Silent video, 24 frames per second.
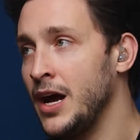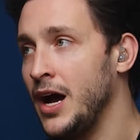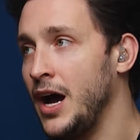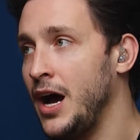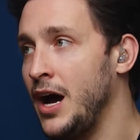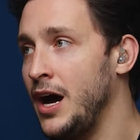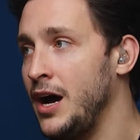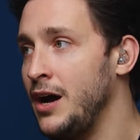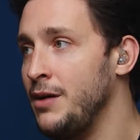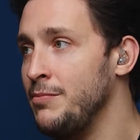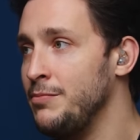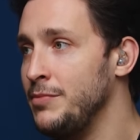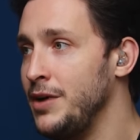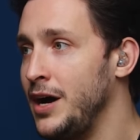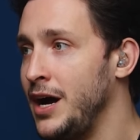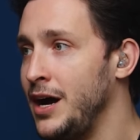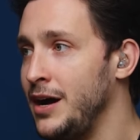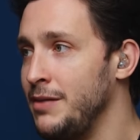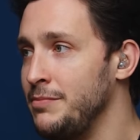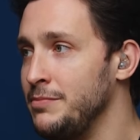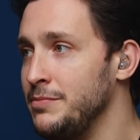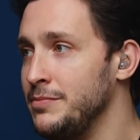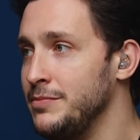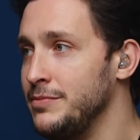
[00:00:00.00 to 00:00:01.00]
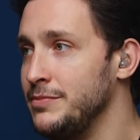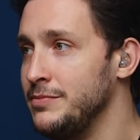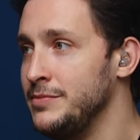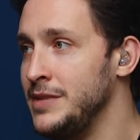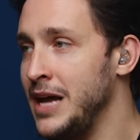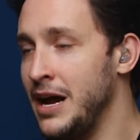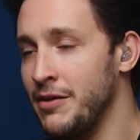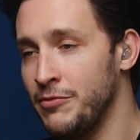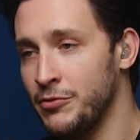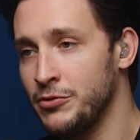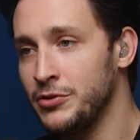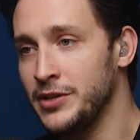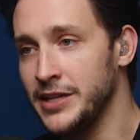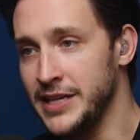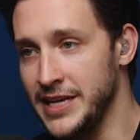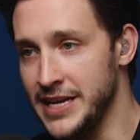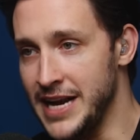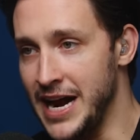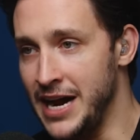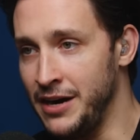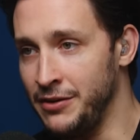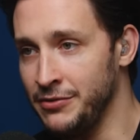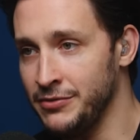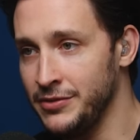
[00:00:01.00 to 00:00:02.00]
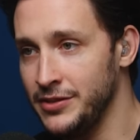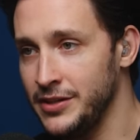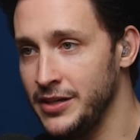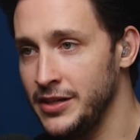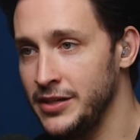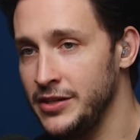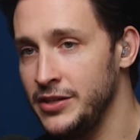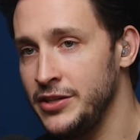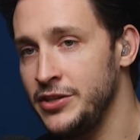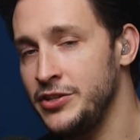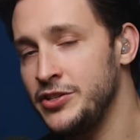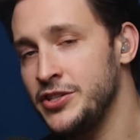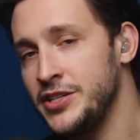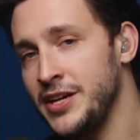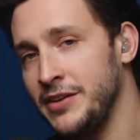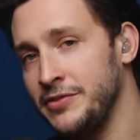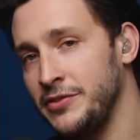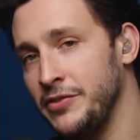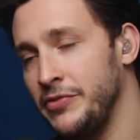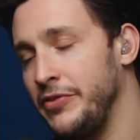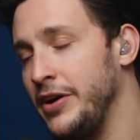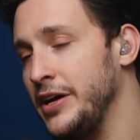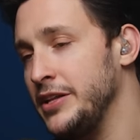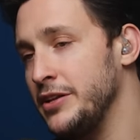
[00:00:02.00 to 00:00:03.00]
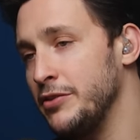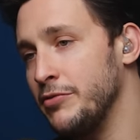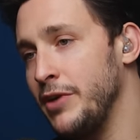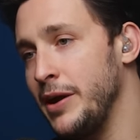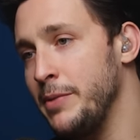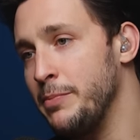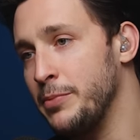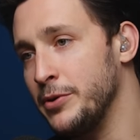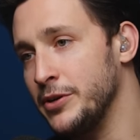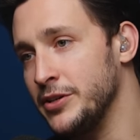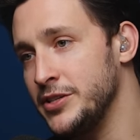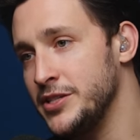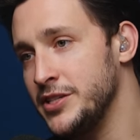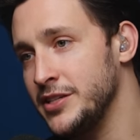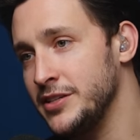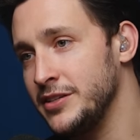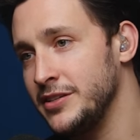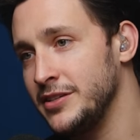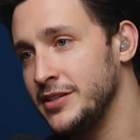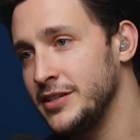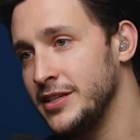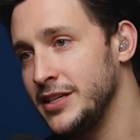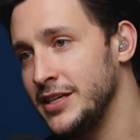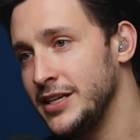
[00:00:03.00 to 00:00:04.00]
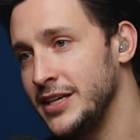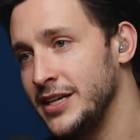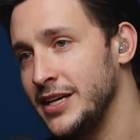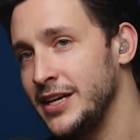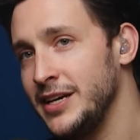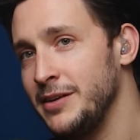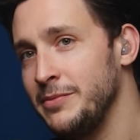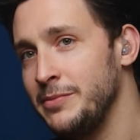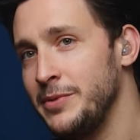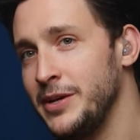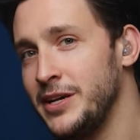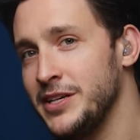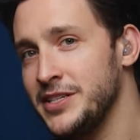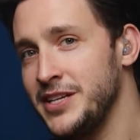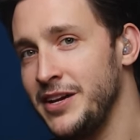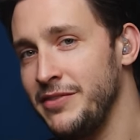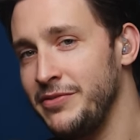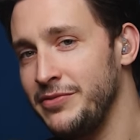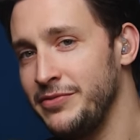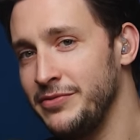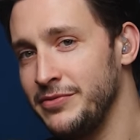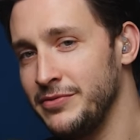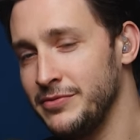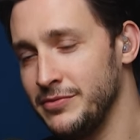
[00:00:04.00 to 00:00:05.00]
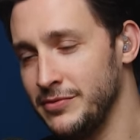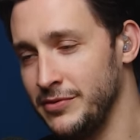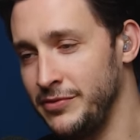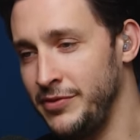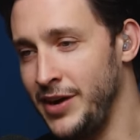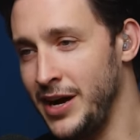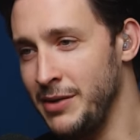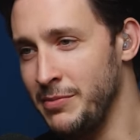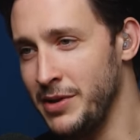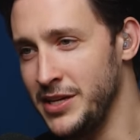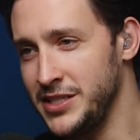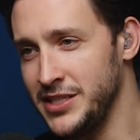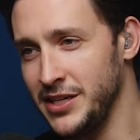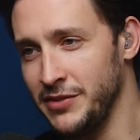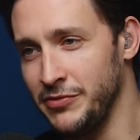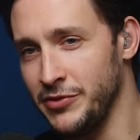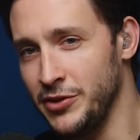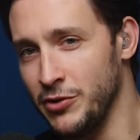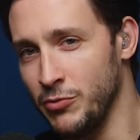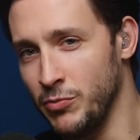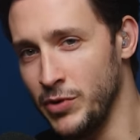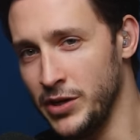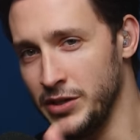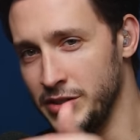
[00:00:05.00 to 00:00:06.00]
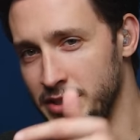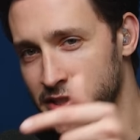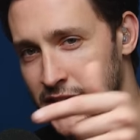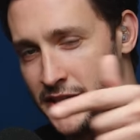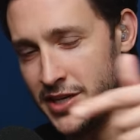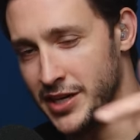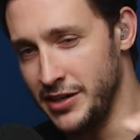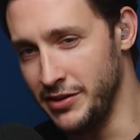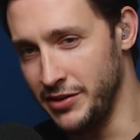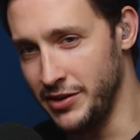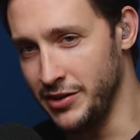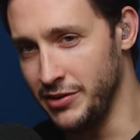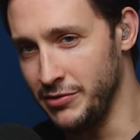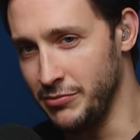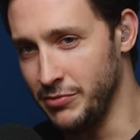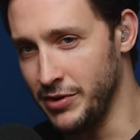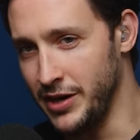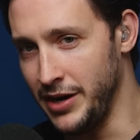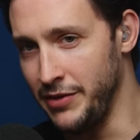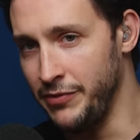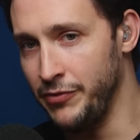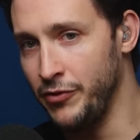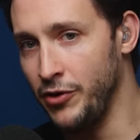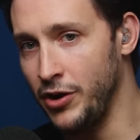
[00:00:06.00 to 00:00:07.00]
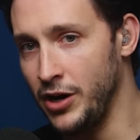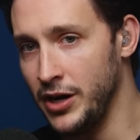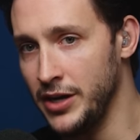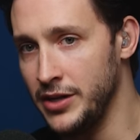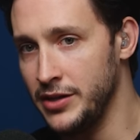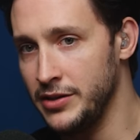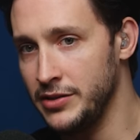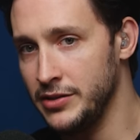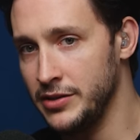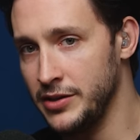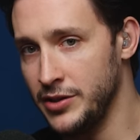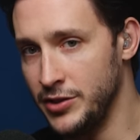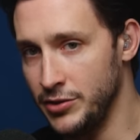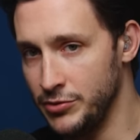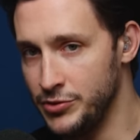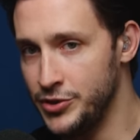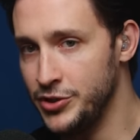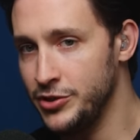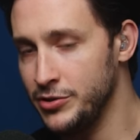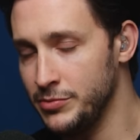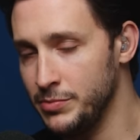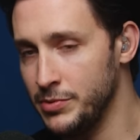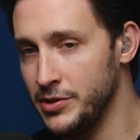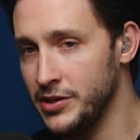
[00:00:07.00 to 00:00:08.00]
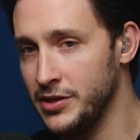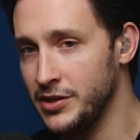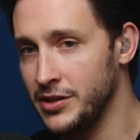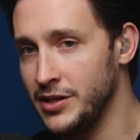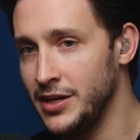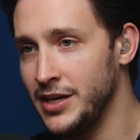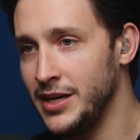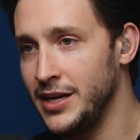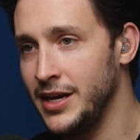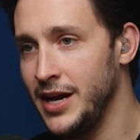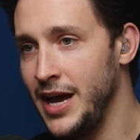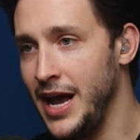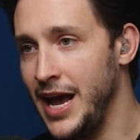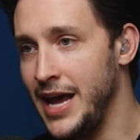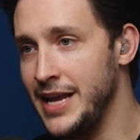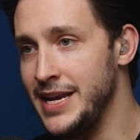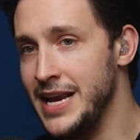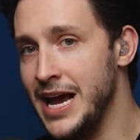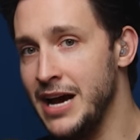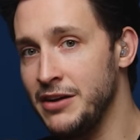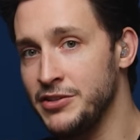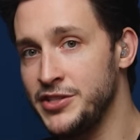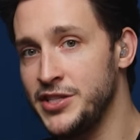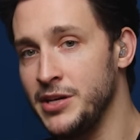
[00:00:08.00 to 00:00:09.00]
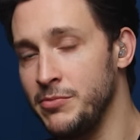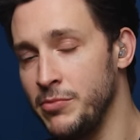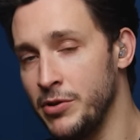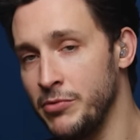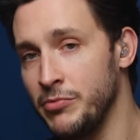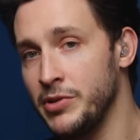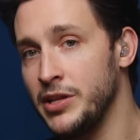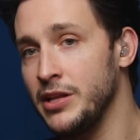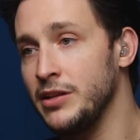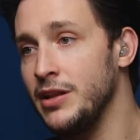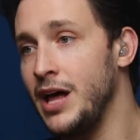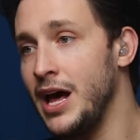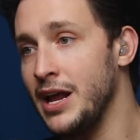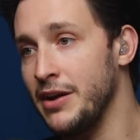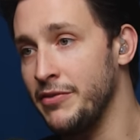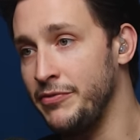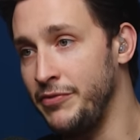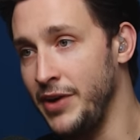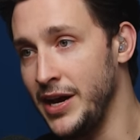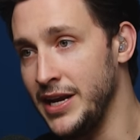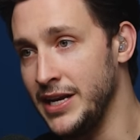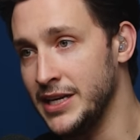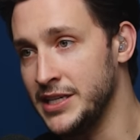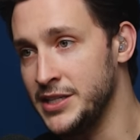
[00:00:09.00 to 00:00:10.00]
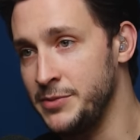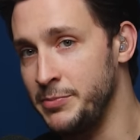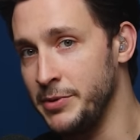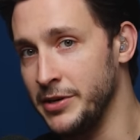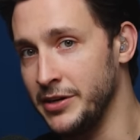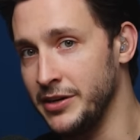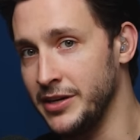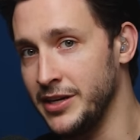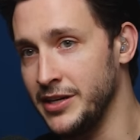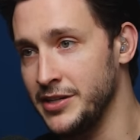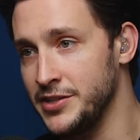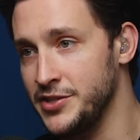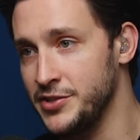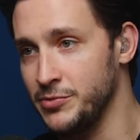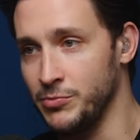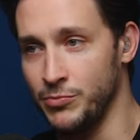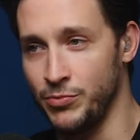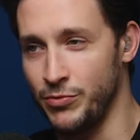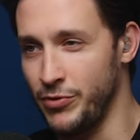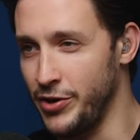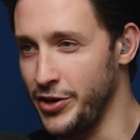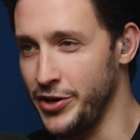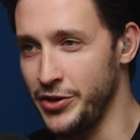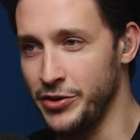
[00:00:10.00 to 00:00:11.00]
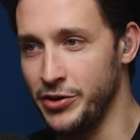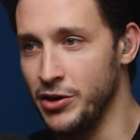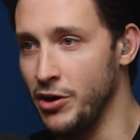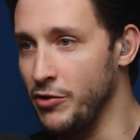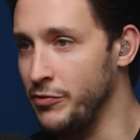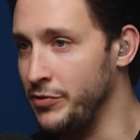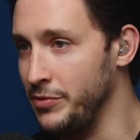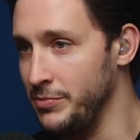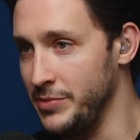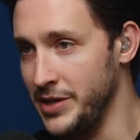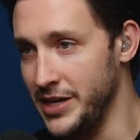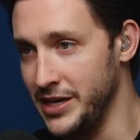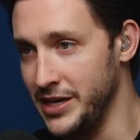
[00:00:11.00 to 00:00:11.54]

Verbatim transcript: Um, I'm not ruling it out. Okay. You just have to find the right person. Okay. Because I find myself in a weird scenario where I fought a YouTuber. Yeah. And now someone with a lot of fight experience. Where do you go from